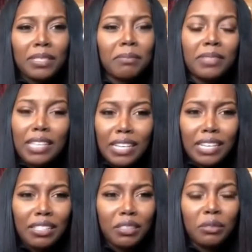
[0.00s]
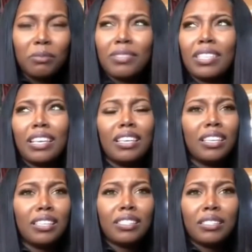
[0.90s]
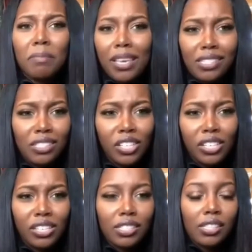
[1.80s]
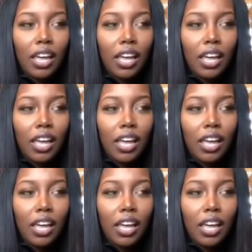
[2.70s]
some DMs and some messages?